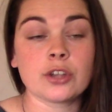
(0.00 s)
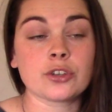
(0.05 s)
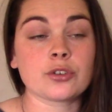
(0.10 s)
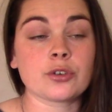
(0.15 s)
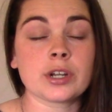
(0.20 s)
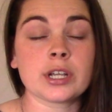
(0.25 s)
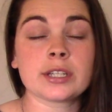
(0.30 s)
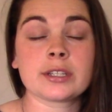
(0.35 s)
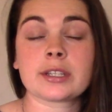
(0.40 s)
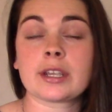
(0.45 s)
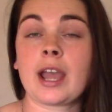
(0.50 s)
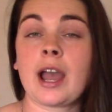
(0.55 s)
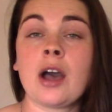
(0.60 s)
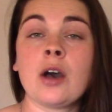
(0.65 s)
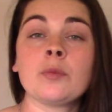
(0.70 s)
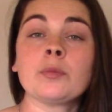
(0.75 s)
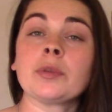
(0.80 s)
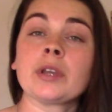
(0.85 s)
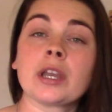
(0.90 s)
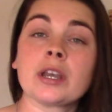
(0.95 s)
Treats
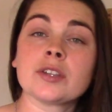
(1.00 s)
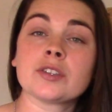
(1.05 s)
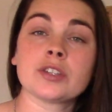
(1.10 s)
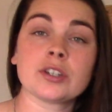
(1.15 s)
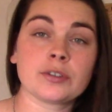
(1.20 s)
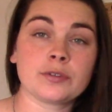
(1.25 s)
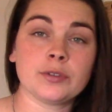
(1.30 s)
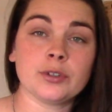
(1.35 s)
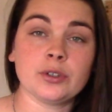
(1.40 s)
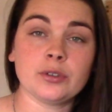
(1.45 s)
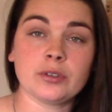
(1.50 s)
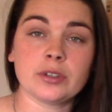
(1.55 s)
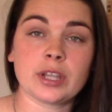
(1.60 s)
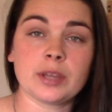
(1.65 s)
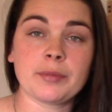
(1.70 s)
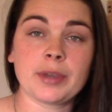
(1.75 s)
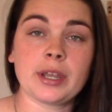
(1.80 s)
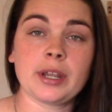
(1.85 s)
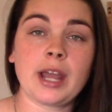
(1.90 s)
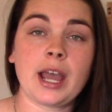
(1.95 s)
count because they're food.
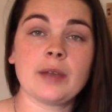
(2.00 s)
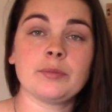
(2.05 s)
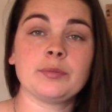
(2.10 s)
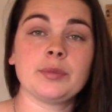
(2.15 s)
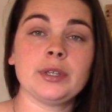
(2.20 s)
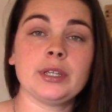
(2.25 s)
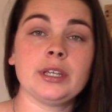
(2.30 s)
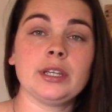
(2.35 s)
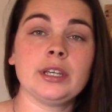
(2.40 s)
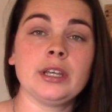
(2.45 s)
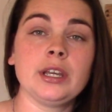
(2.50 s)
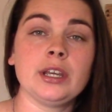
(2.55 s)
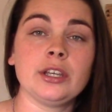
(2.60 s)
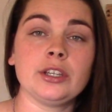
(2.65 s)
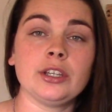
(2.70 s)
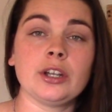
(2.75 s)
They may not be,